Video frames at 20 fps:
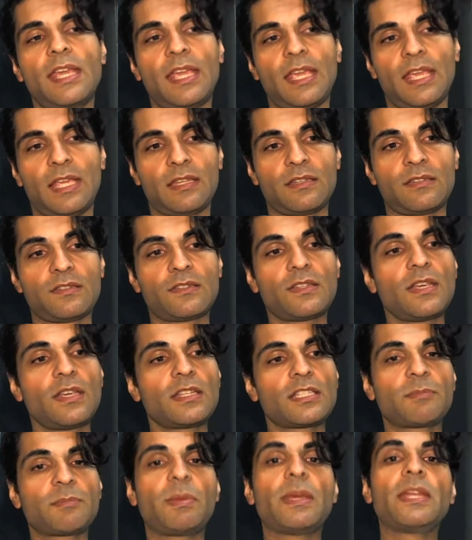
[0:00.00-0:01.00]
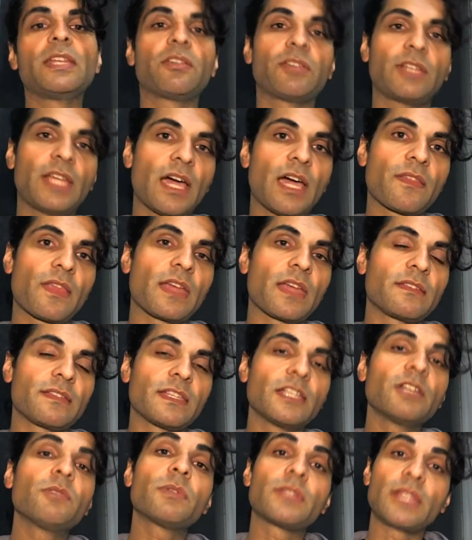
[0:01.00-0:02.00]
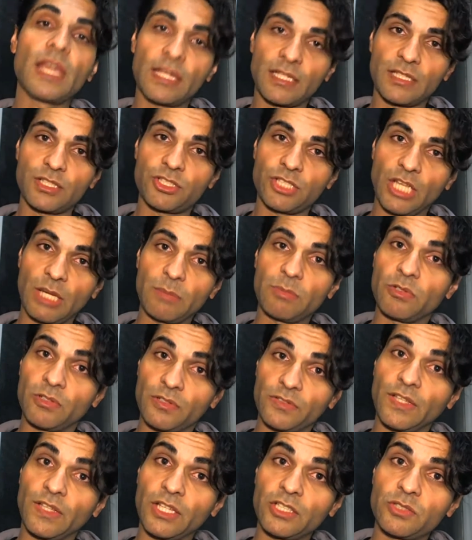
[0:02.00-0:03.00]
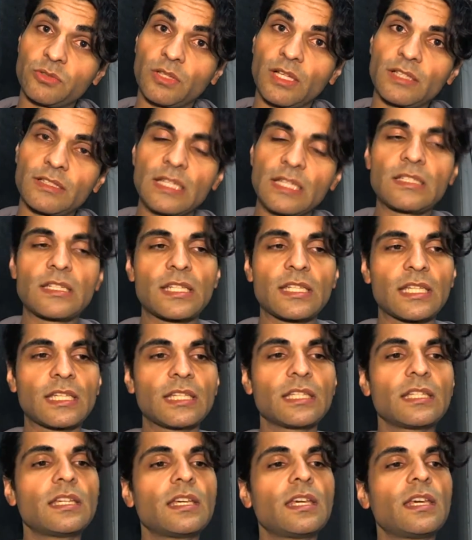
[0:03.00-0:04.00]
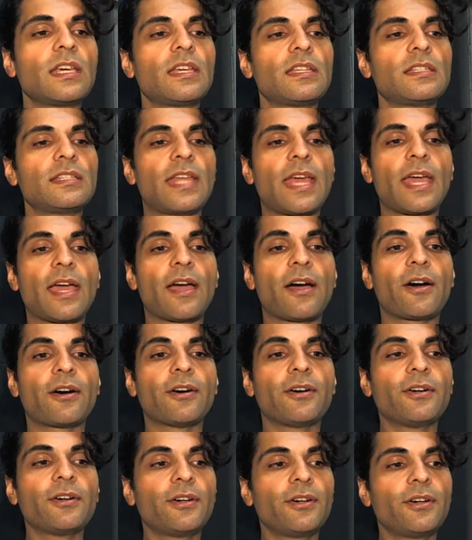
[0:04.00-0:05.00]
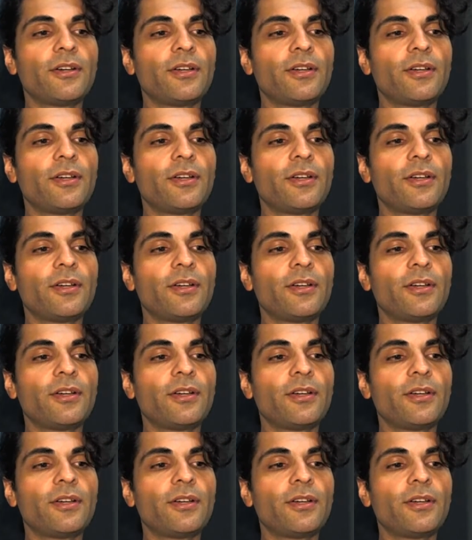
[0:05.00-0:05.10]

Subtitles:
and depending on how they deal with that can shape your sexual identity. Now,